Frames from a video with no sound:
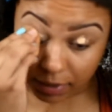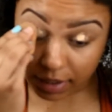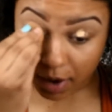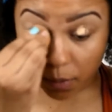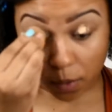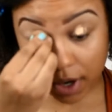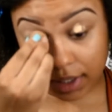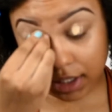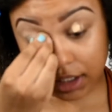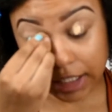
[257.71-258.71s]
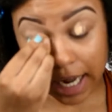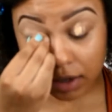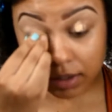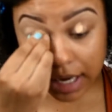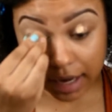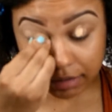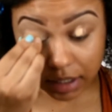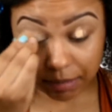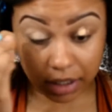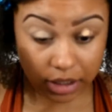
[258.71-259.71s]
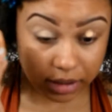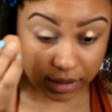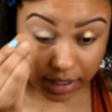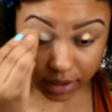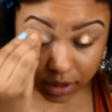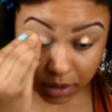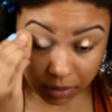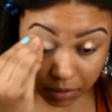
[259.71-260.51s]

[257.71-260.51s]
because I want the shadow to have something to stick to.